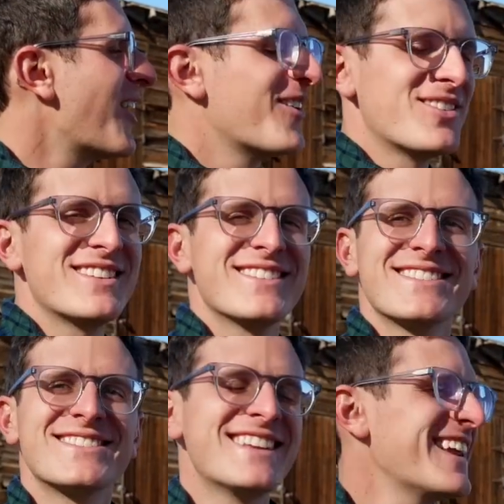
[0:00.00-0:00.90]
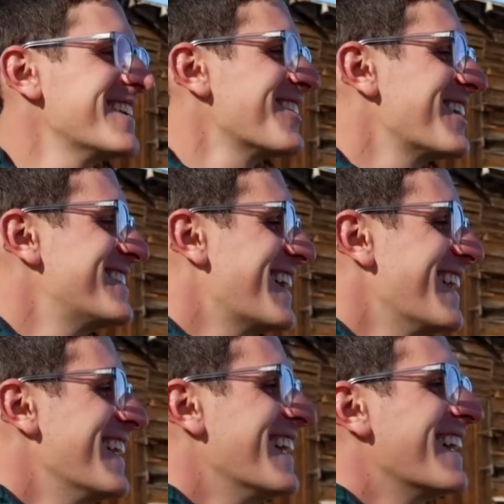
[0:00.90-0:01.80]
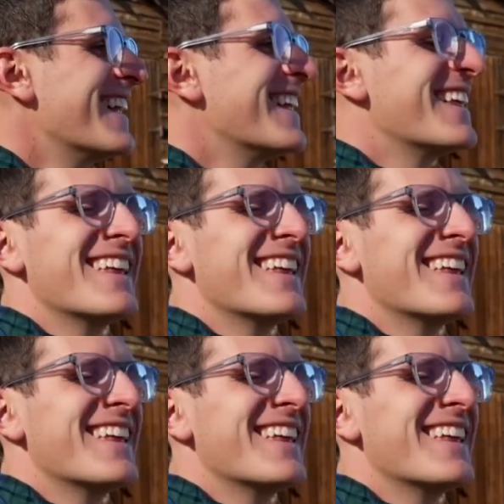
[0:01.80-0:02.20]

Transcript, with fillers: Oh, is that what I said? Yeah.